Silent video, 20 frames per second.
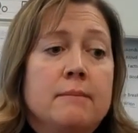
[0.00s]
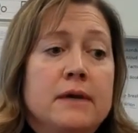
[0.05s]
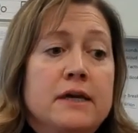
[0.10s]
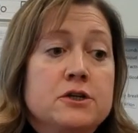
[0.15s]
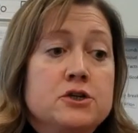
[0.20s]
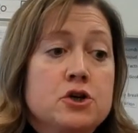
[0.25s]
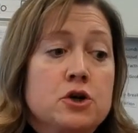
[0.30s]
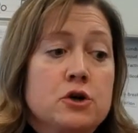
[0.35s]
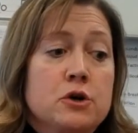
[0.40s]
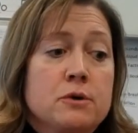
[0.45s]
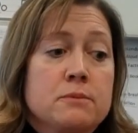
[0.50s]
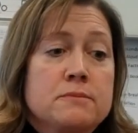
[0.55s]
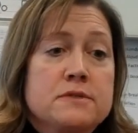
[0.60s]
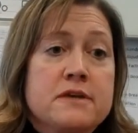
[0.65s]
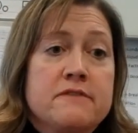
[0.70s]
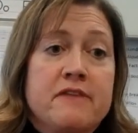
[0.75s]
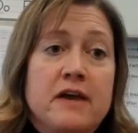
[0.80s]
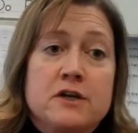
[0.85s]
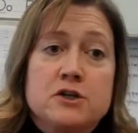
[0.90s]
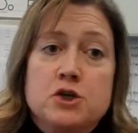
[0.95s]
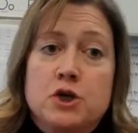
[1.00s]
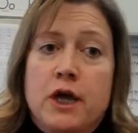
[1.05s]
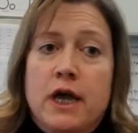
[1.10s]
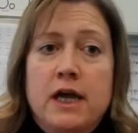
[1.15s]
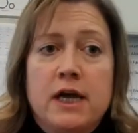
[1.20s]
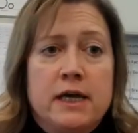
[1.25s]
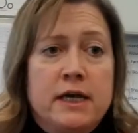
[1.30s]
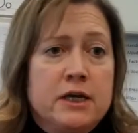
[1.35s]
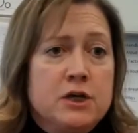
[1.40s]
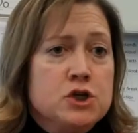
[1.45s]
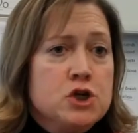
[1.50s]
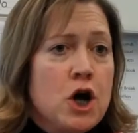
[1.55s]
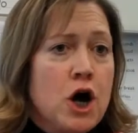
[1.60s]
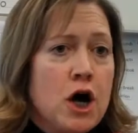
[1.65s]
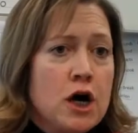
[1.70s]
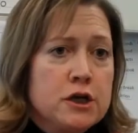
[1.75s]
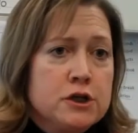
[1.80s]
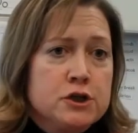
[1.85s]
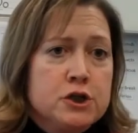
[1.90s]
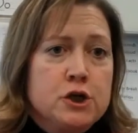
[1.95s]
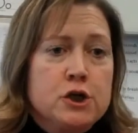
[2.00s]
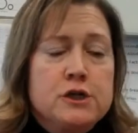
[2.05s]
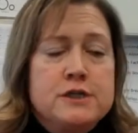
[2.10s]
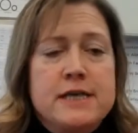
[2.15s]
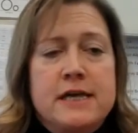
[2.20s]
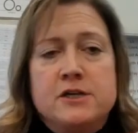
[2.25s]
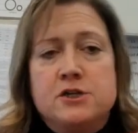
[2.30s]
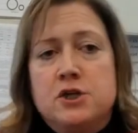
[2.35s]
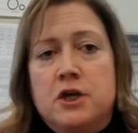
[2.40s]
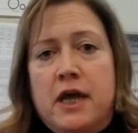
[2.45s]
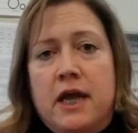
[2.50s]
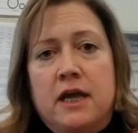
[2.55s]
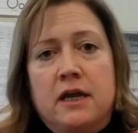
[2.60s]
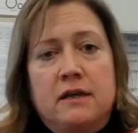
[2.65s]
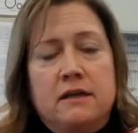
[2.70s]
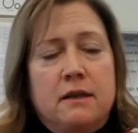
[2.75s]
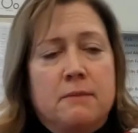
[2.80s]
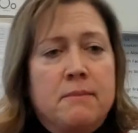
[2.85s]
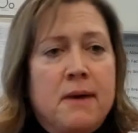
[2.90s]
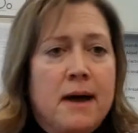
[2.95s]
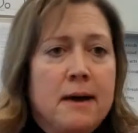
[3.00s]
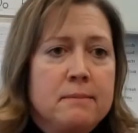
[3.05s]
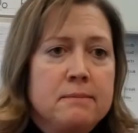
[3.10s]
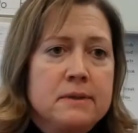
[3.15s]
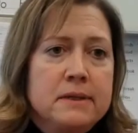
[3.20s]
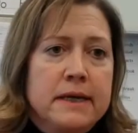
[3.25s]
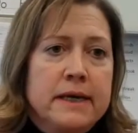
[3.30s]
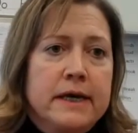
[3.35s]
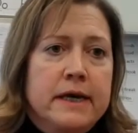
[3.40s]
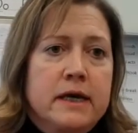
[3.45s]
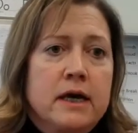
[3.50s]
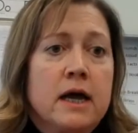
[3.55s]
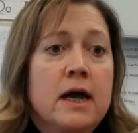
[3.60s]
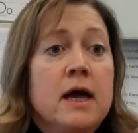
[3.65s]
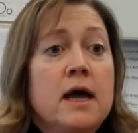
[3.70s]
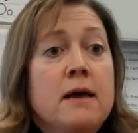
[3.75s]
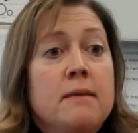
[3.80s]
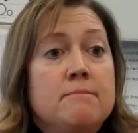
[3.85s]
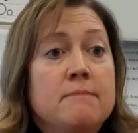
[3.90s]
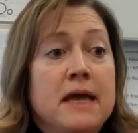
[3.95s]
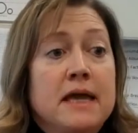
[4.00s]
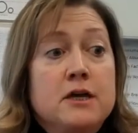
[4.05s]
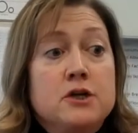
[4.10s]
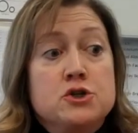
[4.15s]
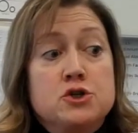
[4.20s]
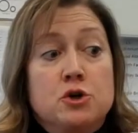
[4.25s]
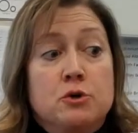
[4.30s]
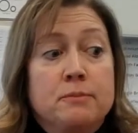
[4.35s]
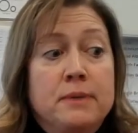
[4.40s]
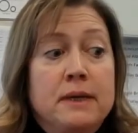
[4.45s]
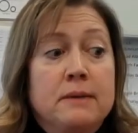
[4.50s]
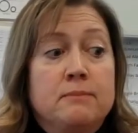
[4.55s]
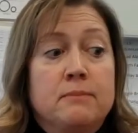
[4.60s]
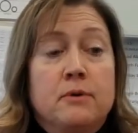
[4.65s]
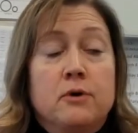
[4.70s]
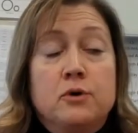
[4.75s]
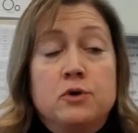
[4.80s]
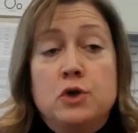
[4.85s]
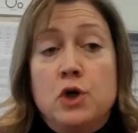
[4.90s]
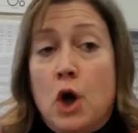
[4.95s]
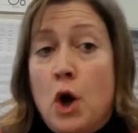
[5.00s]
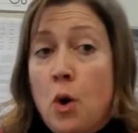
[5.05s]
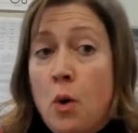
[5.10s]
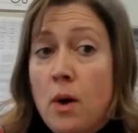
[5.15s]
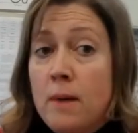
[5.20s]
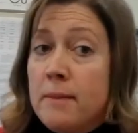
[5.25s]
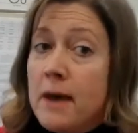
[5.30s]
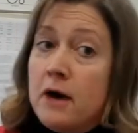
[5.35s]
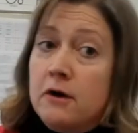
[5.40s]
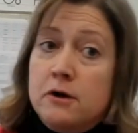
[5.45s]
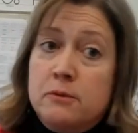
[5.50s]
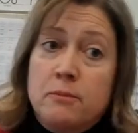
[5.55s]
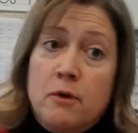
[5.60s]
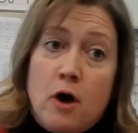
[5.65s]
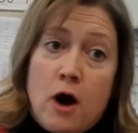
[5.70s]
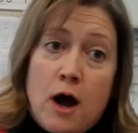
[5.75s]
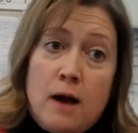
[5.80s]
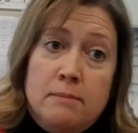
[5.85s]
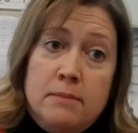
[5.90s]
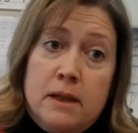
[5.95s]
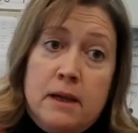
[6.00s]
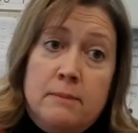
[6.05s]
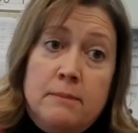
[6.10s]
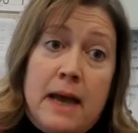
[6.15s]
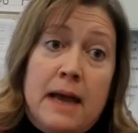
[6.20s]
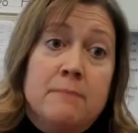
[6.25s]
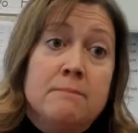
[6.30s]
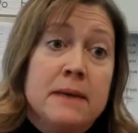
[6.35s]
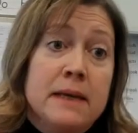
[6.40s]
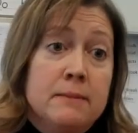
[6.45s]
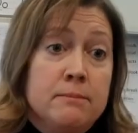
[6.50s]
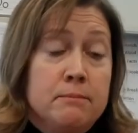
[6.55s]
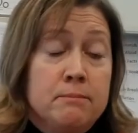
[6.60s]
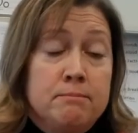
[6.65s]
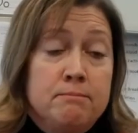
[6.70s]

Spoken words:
in terms of educating doctors, educating the public, making sure people know about a problem, and